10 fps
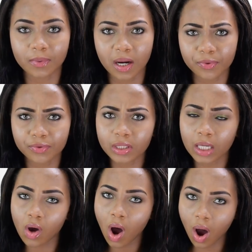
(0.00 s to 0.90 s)
I'm
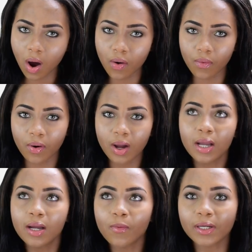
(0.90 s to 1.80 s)
Cameroonian. Oh,
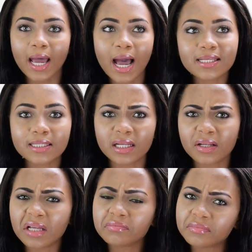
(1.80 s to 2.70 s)
when I answer,
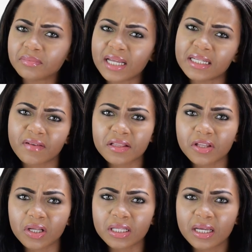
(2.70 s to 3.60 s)
they're like, I never
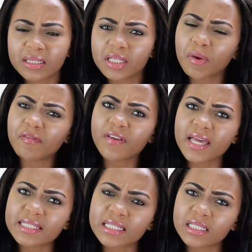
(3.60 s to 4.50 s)
thought they were
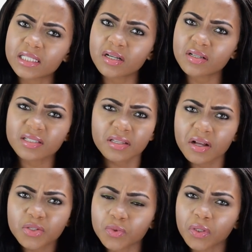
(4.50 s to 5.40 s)
fair-skinned girls,
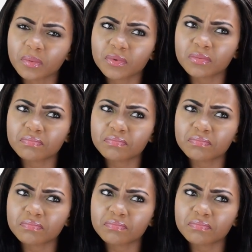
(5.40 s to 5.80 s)
girls with your